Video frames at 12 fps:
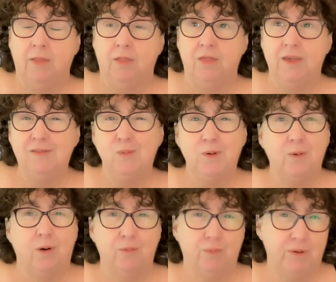these
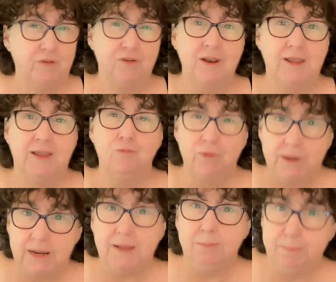were originally in
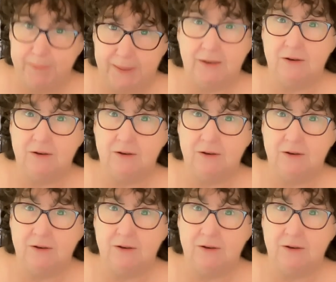really big